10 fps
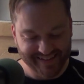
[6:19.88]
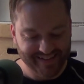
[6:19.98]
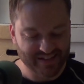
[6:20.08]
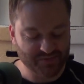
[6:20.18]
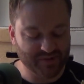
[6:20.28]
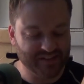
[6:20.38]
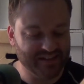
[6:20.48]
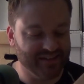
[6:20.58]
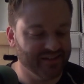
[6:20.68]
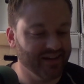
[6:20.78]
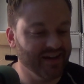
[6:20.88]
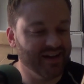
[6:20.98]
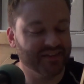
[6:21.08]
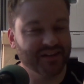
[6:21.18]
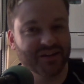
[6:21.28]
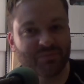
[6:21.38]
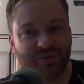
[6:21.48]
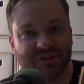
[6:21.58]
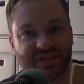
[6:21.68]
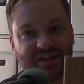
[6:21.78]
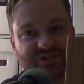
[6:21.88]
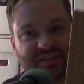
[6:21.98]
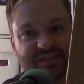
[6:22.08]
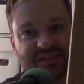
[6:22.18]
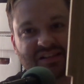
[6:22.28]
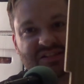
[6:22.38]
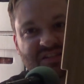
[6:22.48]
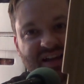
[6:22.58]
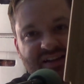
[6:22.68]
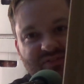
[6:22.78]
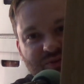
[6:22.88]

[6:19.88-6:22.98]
That's pretty neat. The cutting board is actually in the design of an